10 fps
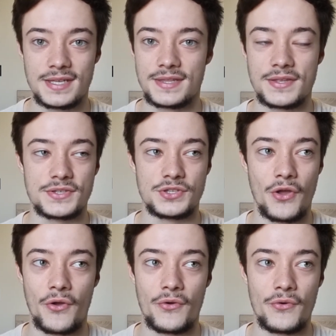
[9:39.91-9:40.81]
There's
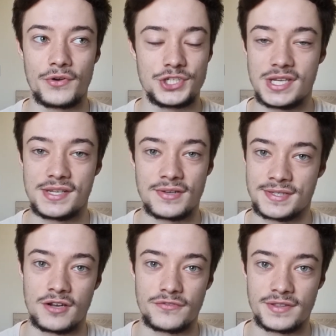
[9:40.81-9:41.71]
no cheating
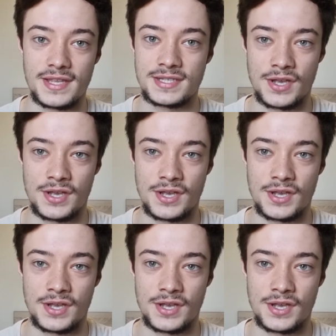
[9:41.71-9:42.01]
yourself in this.